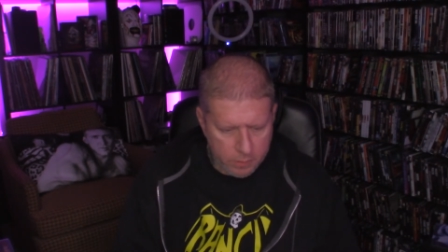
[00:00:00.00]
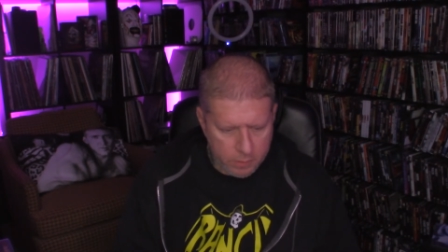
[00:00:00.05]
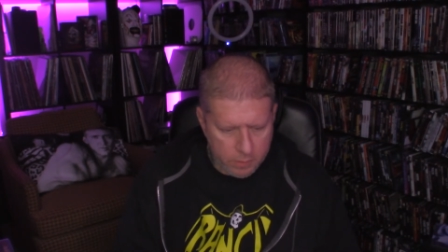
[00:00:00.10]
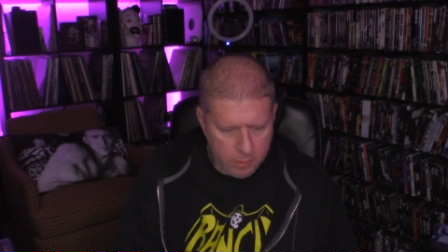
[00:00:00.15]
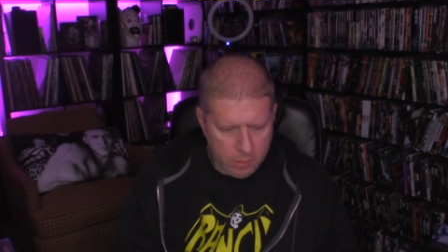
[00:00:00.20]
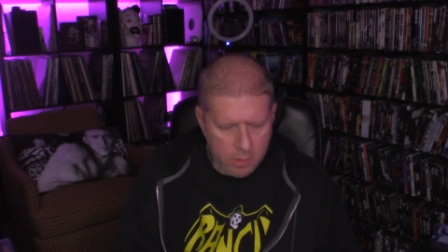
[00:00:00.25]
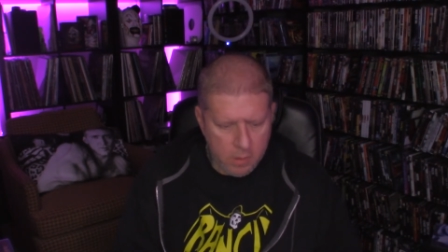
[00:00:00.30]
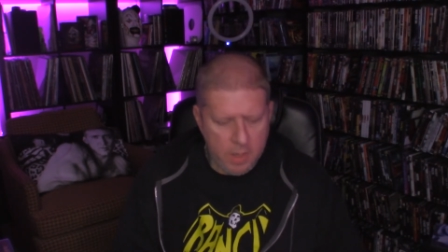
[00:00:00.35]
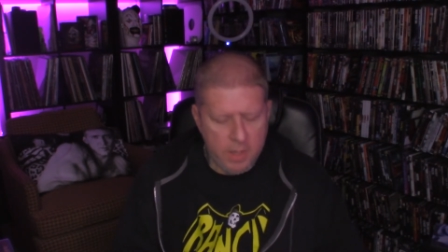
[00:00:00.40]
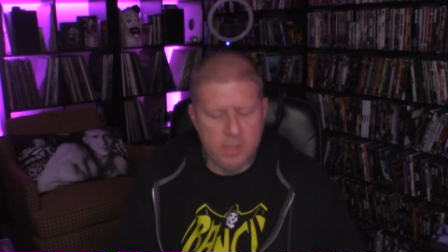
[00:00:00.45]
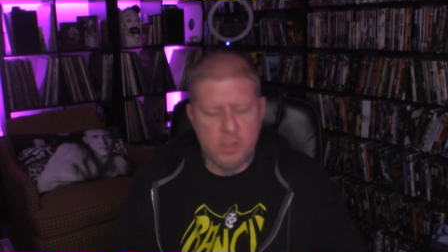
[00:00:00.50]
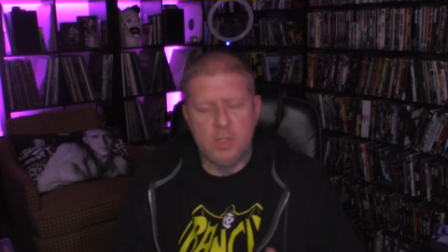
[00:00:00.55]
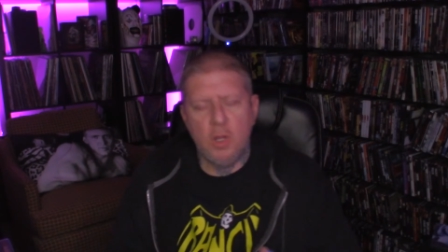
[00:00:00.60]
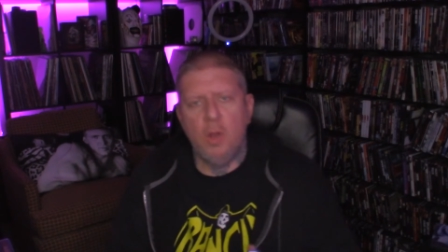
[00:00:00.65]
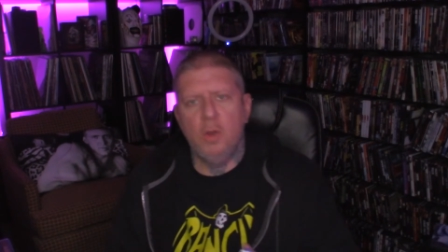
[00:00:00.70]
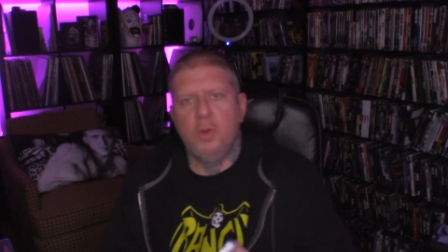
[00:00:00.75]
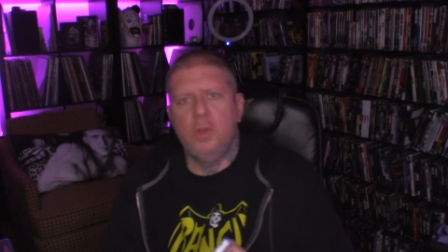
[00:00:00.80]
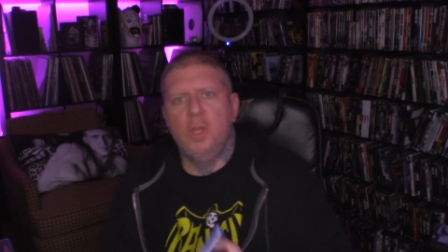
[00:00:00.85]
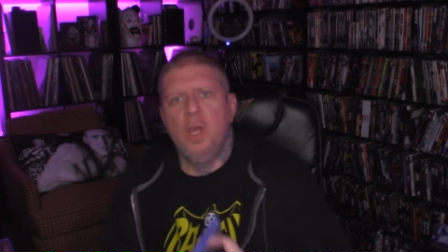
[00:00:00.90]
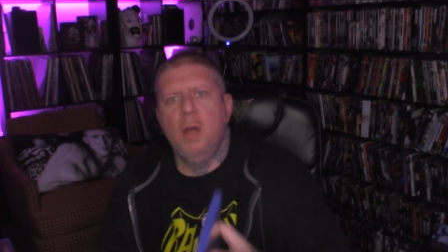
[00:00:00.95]
All right, it's
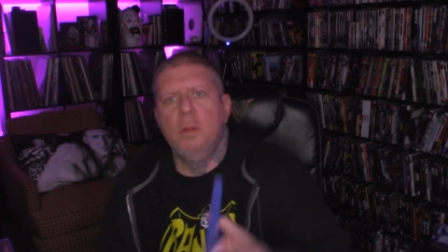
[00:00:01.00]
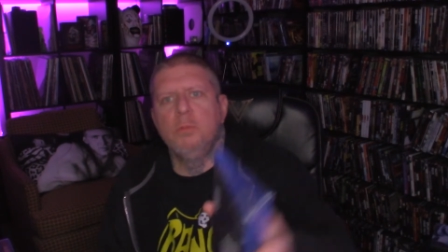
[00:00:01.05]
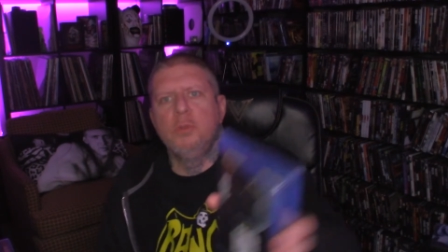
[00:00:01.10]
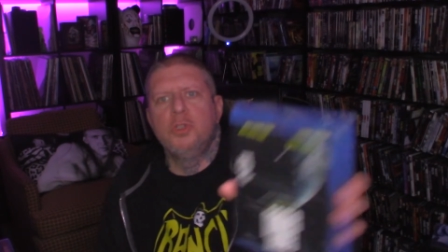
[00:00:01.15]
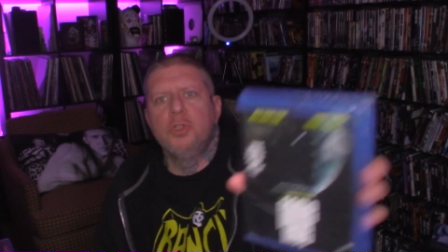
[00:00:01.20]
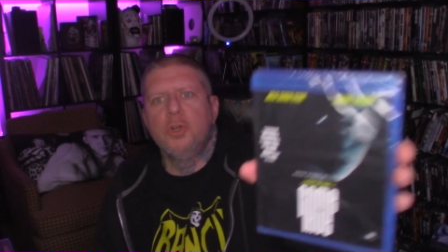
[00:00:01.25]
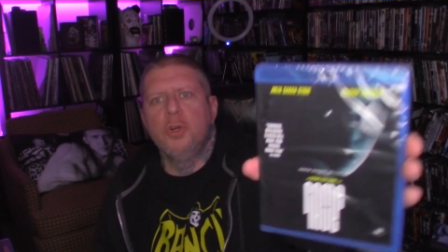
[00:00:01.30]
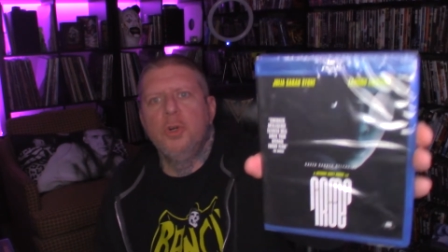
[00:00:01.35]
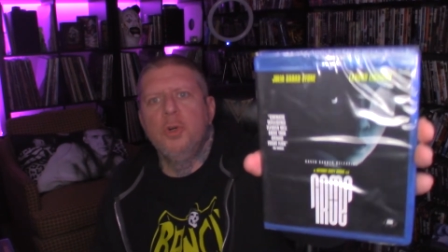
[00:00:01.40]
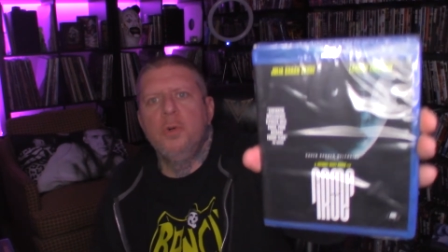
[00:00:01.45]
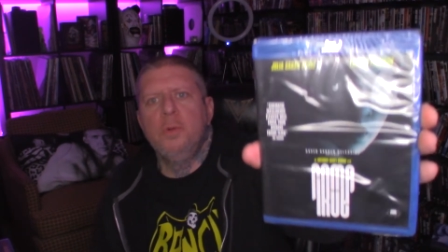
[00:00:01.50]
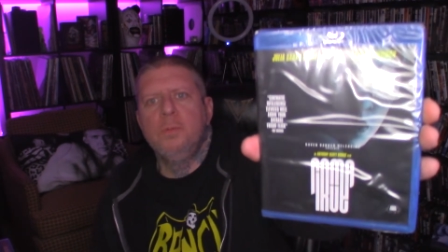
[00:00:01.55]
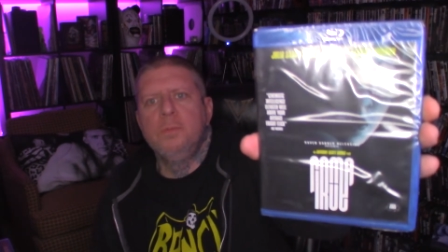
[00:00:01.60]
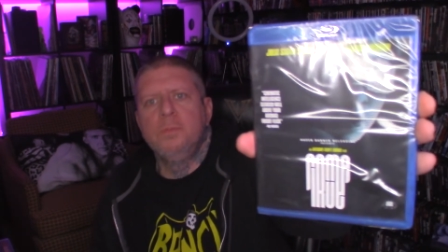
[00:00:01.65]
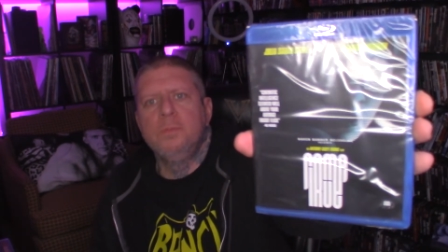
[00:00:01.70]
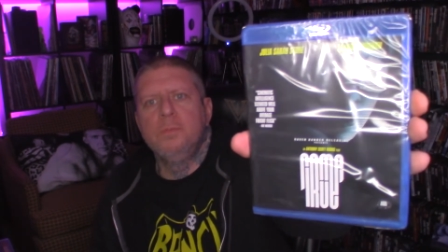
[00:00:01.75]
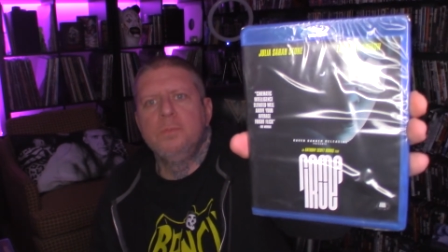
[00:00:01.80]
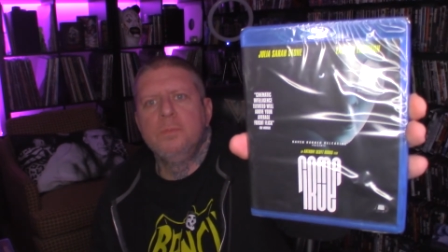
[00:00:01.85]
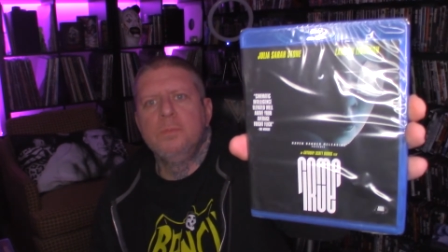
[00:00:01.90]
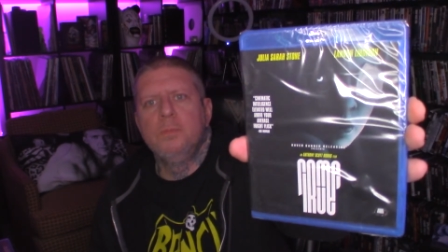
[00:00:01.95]
called Come True.
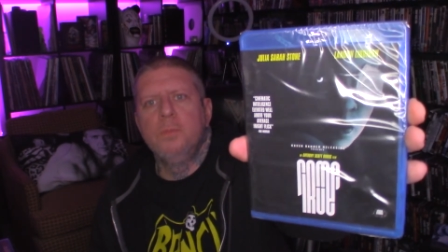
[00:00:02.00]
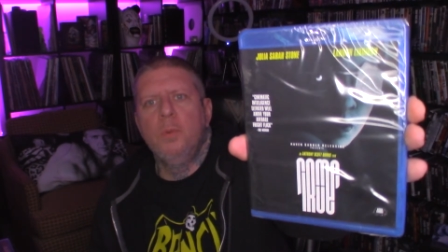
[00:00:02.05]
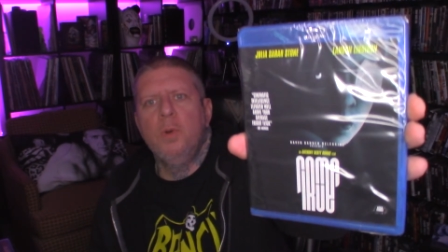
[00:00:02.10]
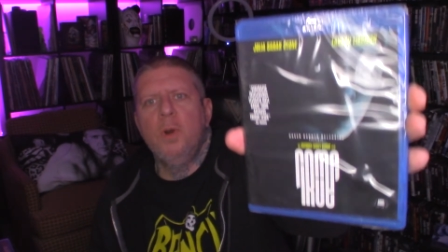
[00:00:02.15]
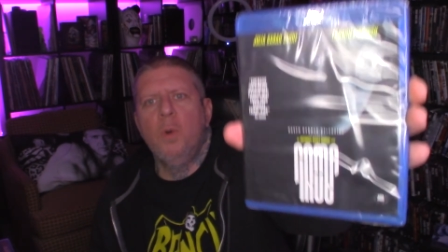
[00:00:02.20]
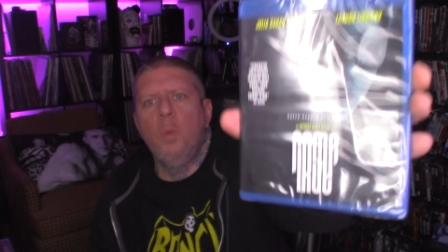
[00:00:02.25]
What a